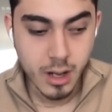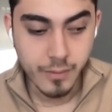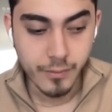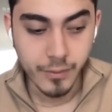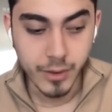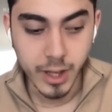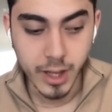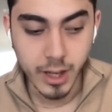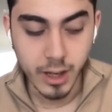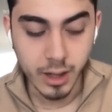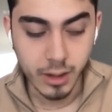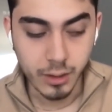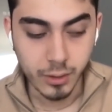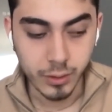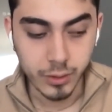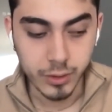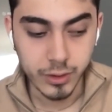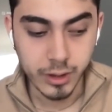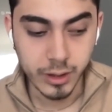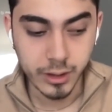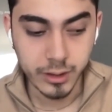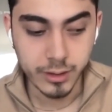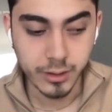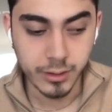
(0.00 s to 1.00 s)
we are
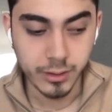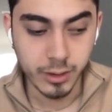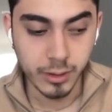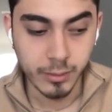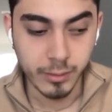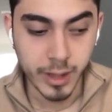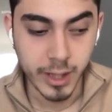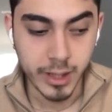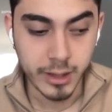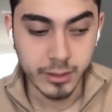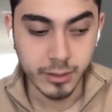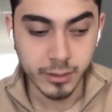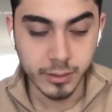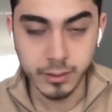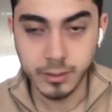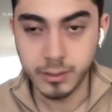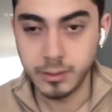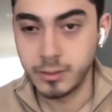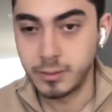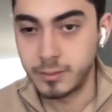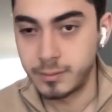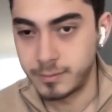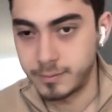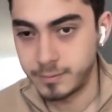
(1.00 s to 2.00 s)
also excluding based on
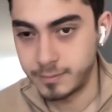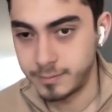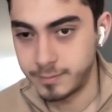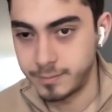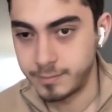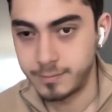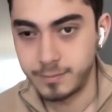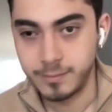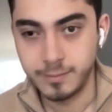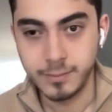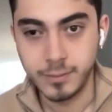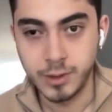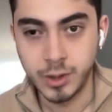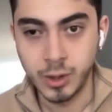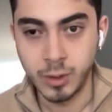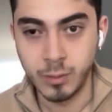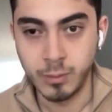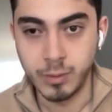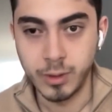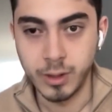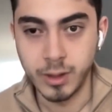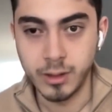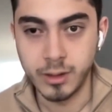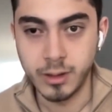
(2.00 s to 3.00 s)

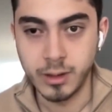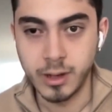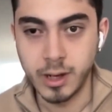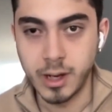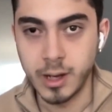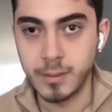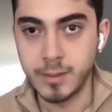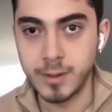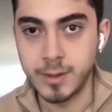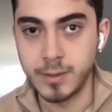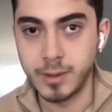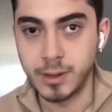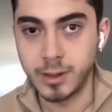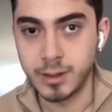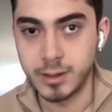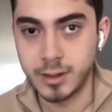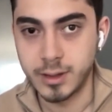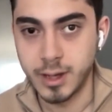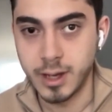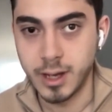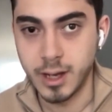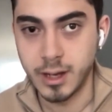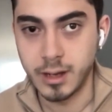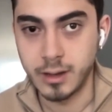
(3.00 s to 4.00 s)
competitor names because
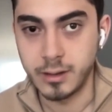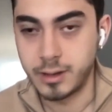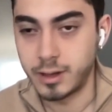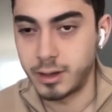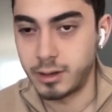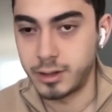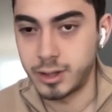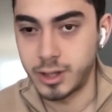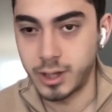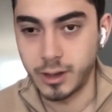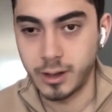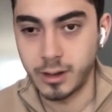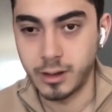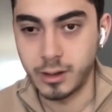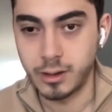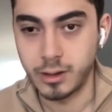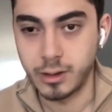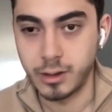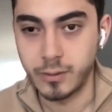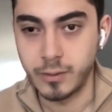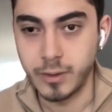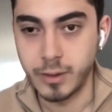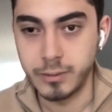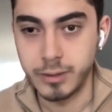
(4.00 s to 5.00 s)
they are checking out
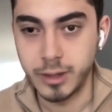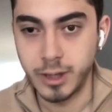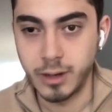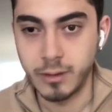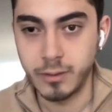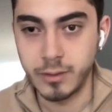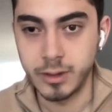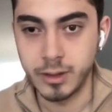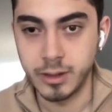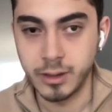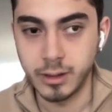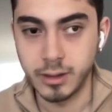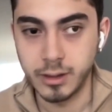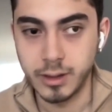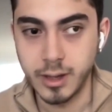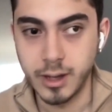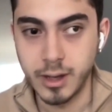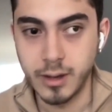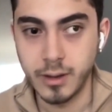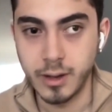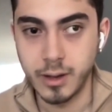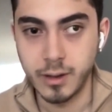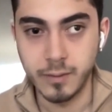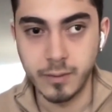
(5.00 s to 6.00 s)
our website every single
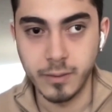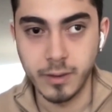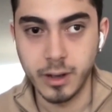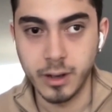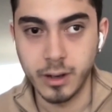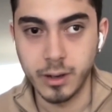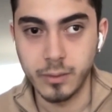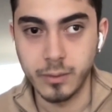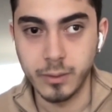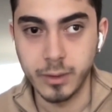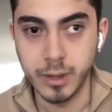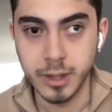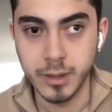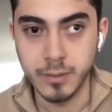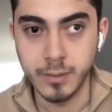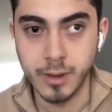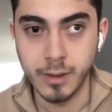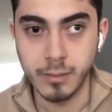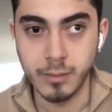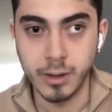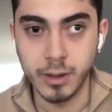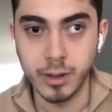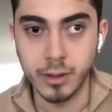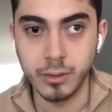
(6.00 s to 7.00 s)
day, and I don't want to spend
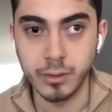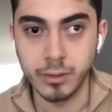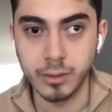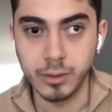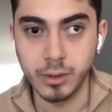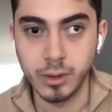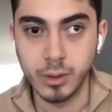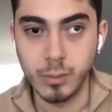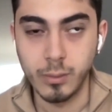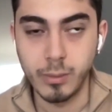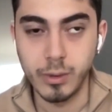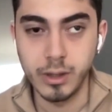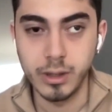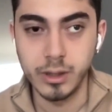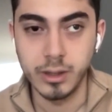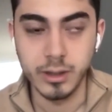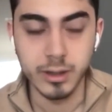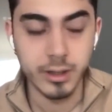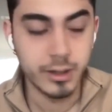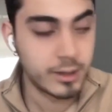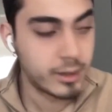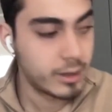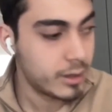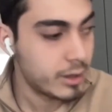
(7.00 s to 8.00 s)
money on
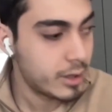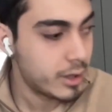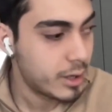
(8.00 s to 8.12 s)
competitors.